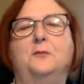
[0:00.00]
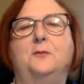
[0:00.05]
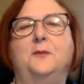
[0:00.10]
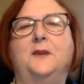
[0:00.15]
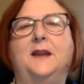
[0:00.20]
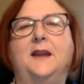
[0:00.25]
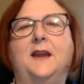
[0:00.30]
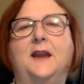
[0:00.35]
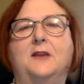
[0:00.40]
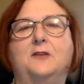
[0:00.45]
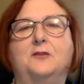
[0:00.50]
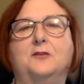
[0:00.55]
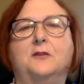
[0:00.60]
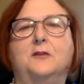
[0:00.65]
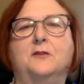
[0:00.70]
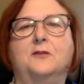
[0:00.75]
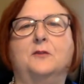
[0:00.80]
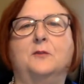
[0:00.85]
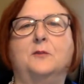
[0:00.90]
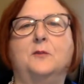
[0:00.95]
of
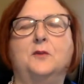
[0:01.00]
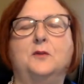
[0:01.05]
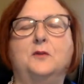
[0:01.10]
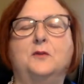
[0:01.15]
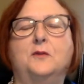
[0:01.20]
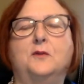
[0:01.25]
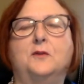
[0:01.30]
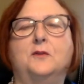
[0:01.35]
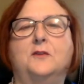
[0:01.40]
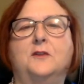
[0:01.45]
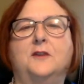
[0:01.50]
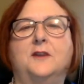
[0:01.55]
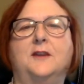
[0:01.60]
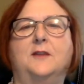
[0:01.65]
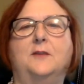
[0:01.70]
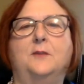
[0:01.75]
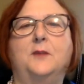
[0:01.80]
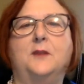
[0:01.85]
pediatrics from University of